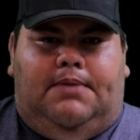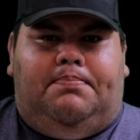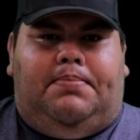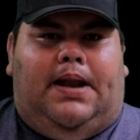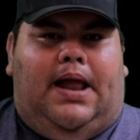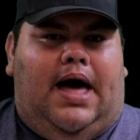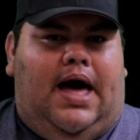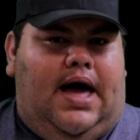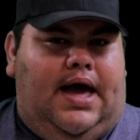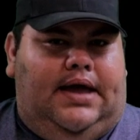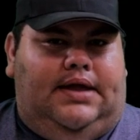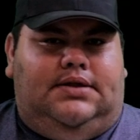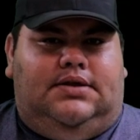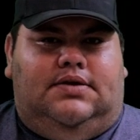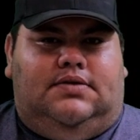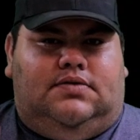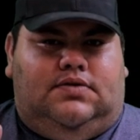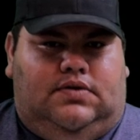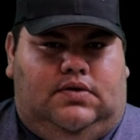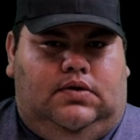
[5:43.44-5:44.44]
applied
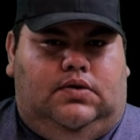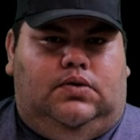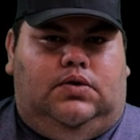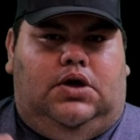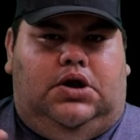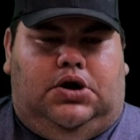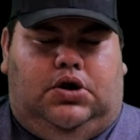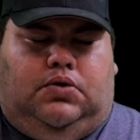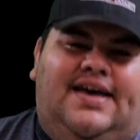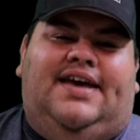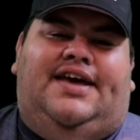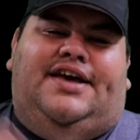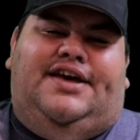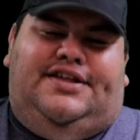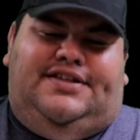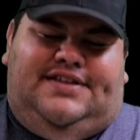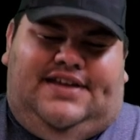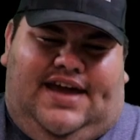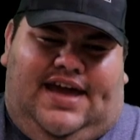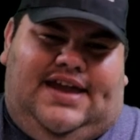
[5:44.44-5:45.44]
just to, you know,
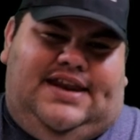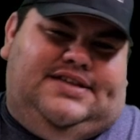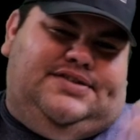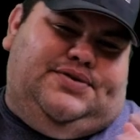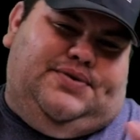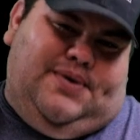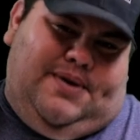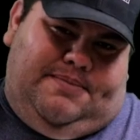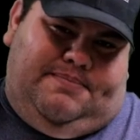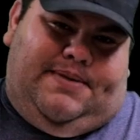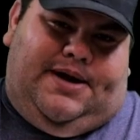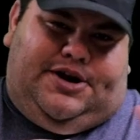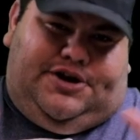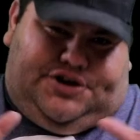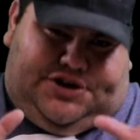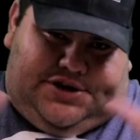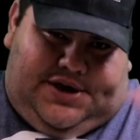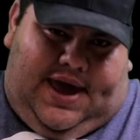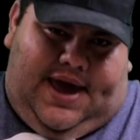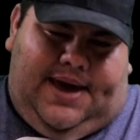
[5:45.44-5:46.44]
to get it to a better
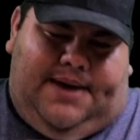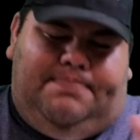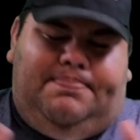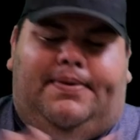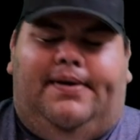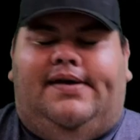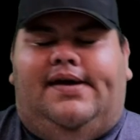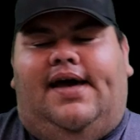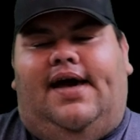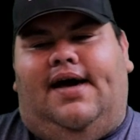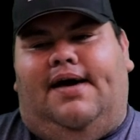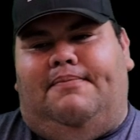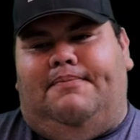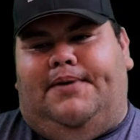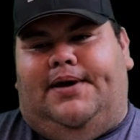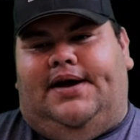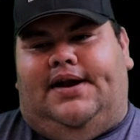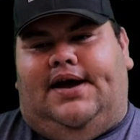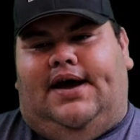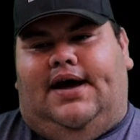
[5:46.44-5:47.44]
shape.
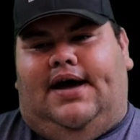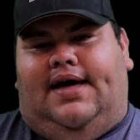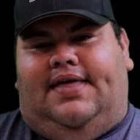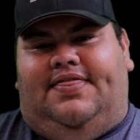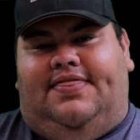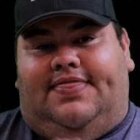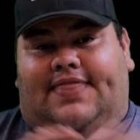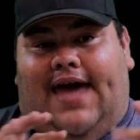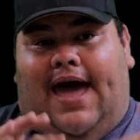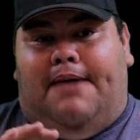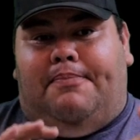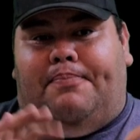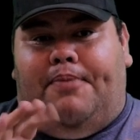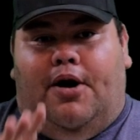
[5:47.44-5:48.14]
But that